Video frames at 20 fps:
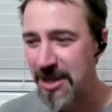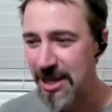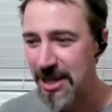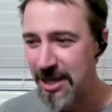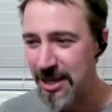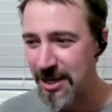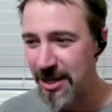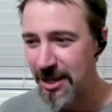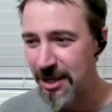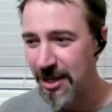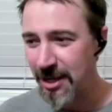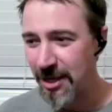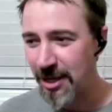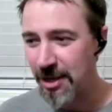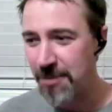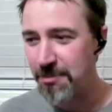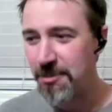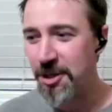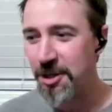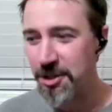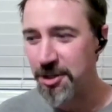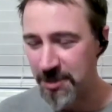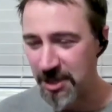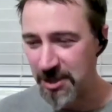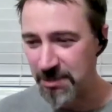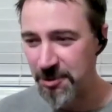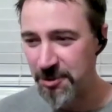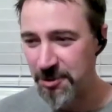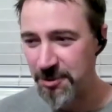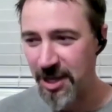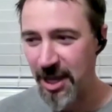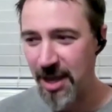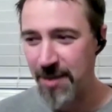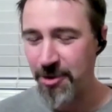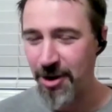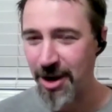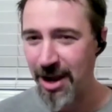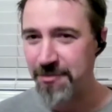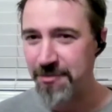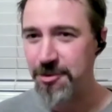be among the people who came
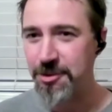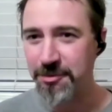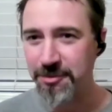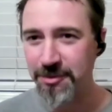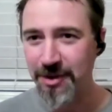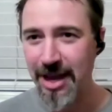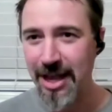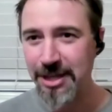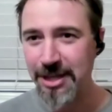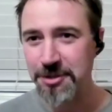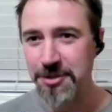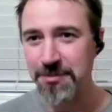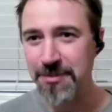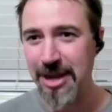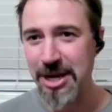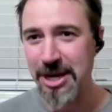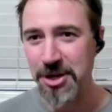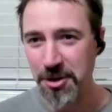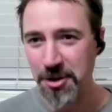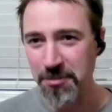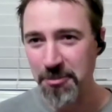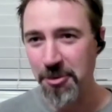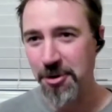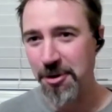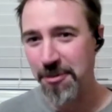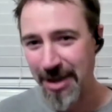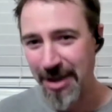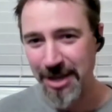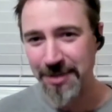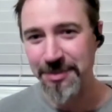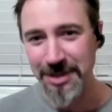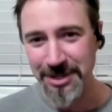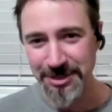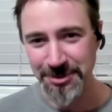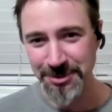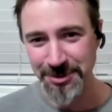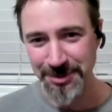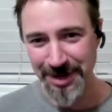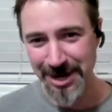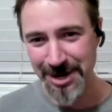here after the fact who may know more about
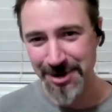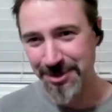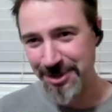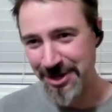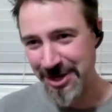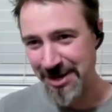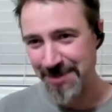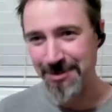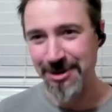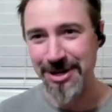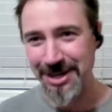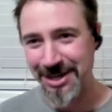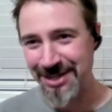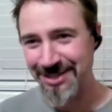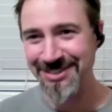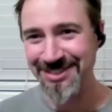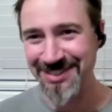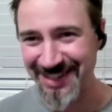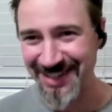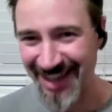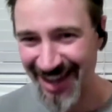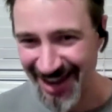that tornado than anybody else who